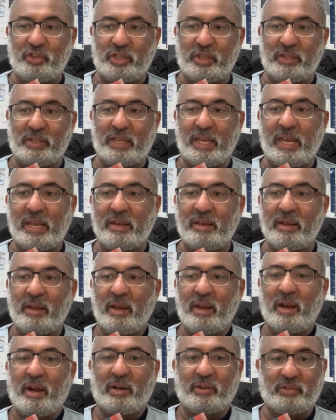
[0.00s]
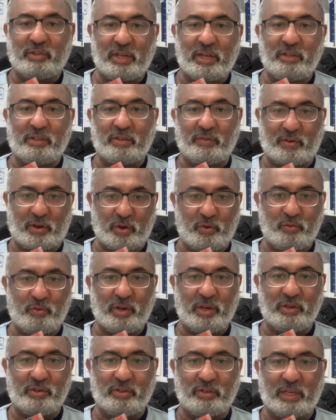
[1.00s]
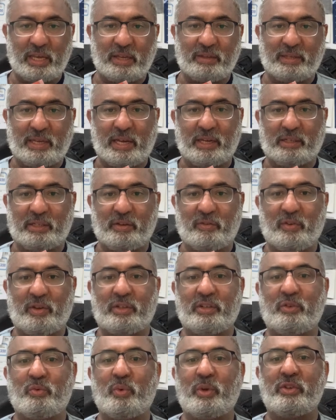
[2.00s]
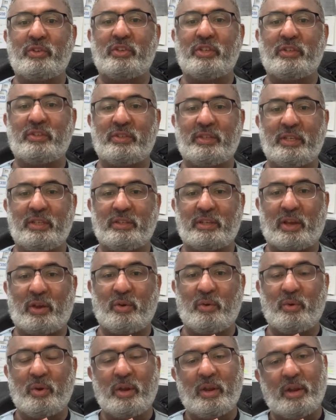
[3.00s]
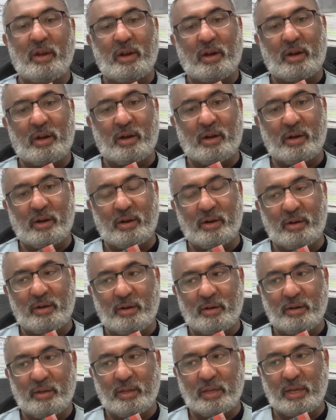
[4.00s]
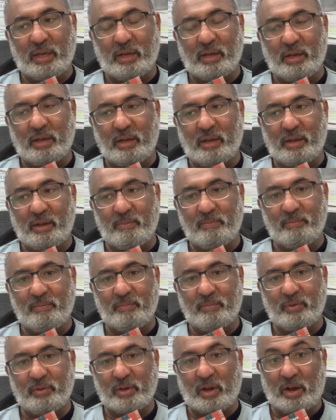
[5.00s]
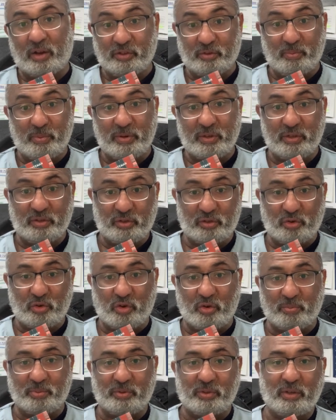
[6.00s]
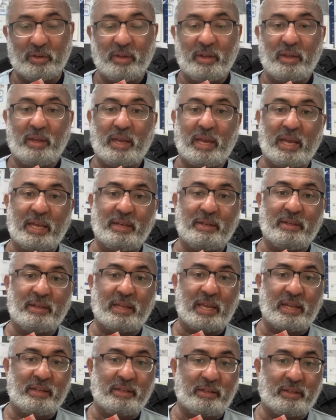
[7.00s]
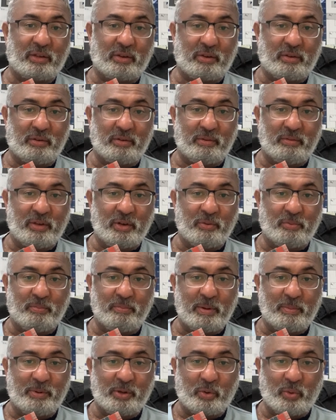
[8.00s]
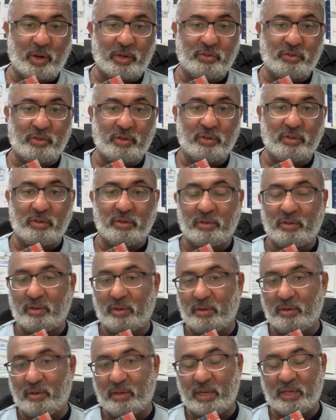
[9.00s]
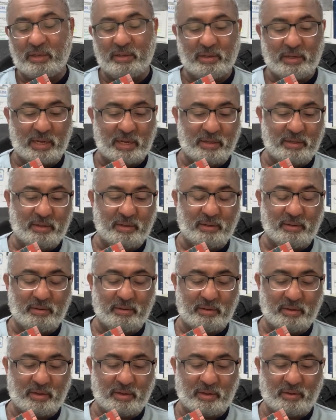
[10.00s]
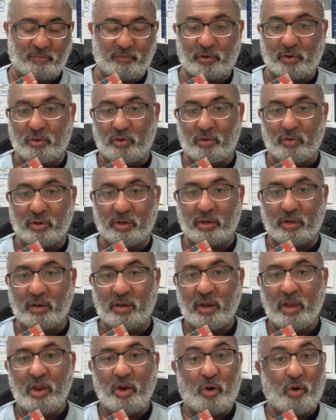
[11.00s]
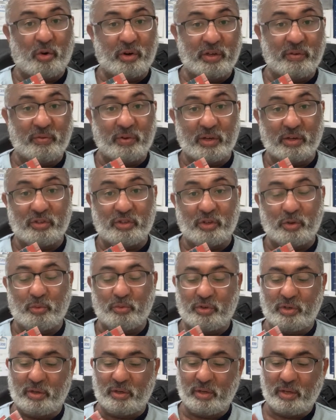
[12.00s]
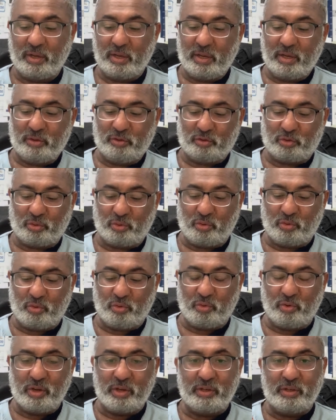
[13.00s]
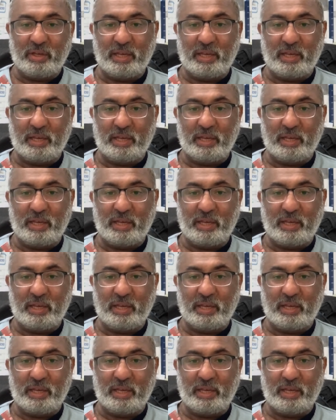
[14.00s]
then her sense of outrage gets activated when she sees how her husband is stopped, and maybe questioned and for longer, or even our children. So,